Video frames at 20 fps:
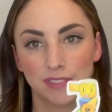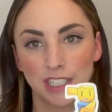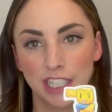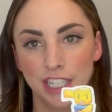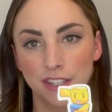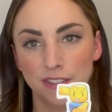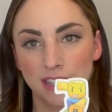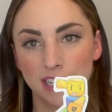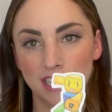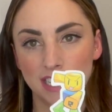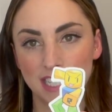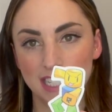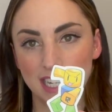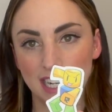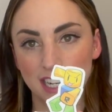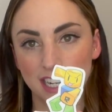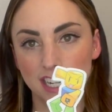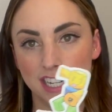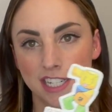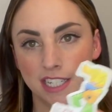Cute little
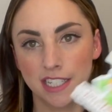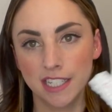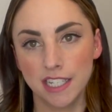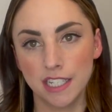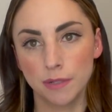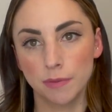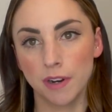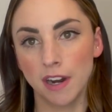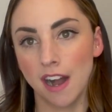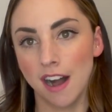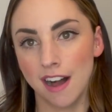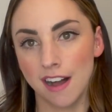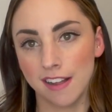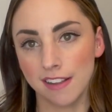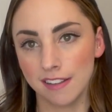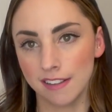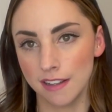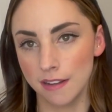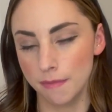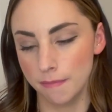stickers. These were
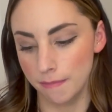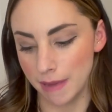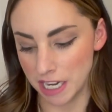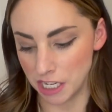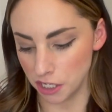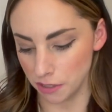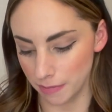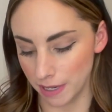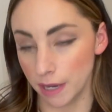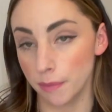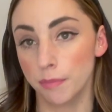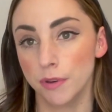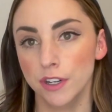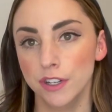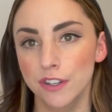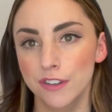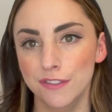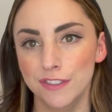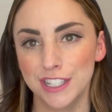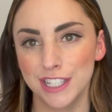all Benjamin
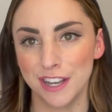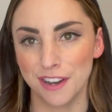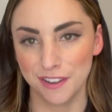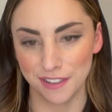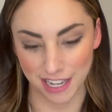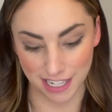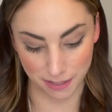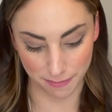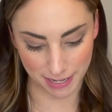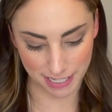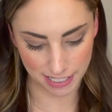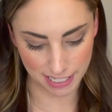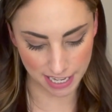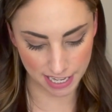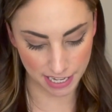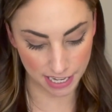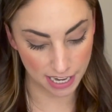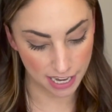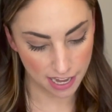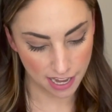approved, so that's my son.